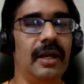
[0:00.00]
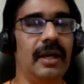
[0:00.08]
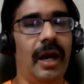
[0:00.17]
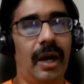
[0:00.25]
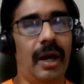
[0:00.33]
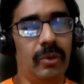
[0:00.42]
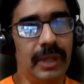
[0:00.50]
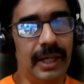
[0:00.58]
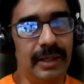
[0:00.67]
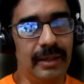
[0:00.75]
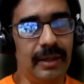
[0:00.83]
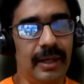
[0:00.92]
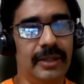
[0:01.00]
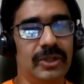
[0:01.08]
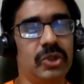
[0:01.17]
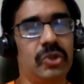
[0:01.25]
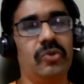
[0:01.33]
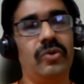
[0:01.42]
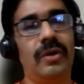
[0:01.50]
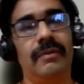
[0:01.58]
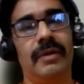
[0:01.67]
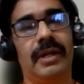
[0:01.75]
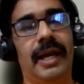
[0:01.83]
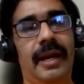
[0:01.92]
how that relates to our
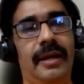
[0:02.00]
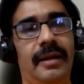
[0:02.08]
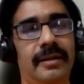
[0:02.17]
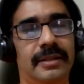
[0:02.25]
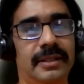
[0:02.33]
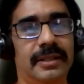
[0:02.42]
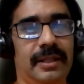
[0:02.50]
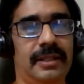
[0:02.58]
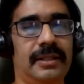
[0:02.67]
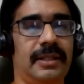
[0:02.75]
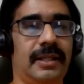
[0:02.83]
characteristics,